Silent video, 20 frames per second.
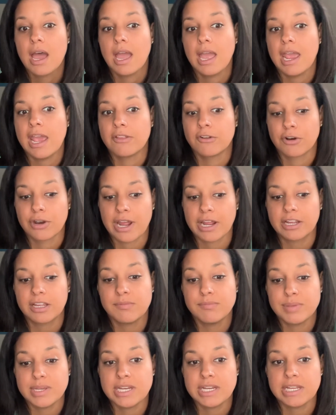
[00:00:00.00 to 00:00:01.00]
and they're not
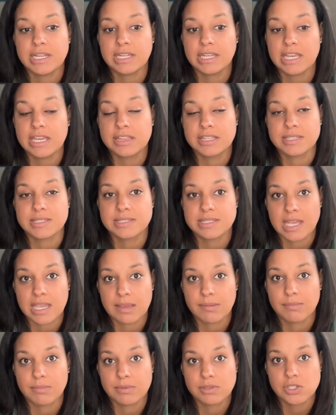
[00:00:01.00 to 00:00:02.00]
competing in the
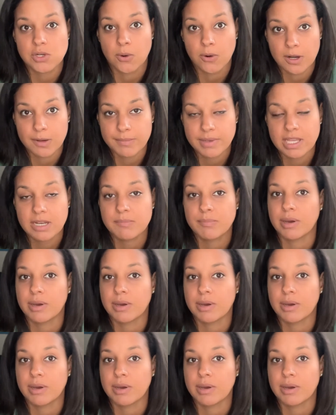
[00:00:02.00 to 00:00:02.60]
same tournament,